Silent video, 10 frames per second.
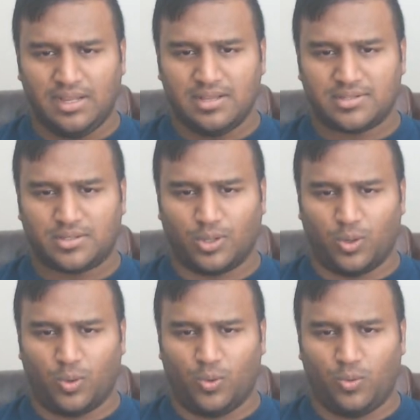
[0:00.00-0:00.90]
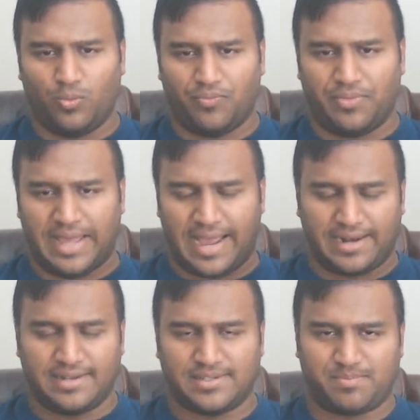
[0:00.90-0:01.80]
So that
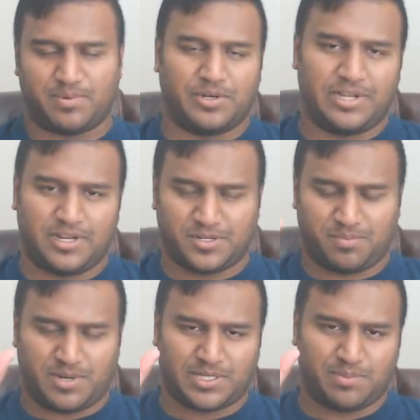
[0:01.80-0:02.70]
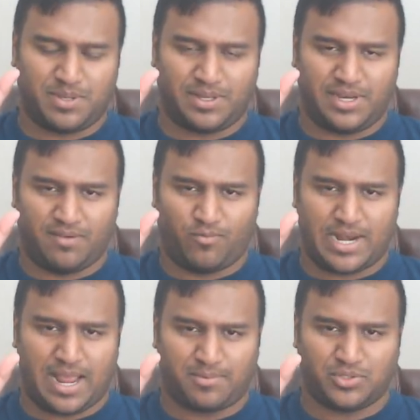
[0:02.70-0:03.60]
is a potential possibility of what
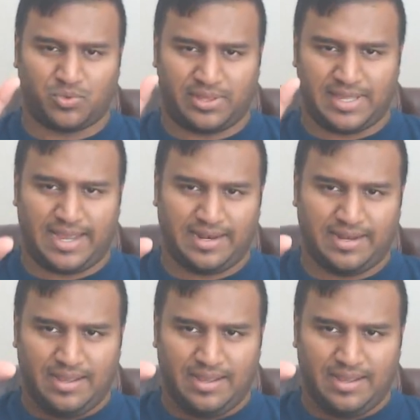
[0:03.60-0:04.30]
happens with that.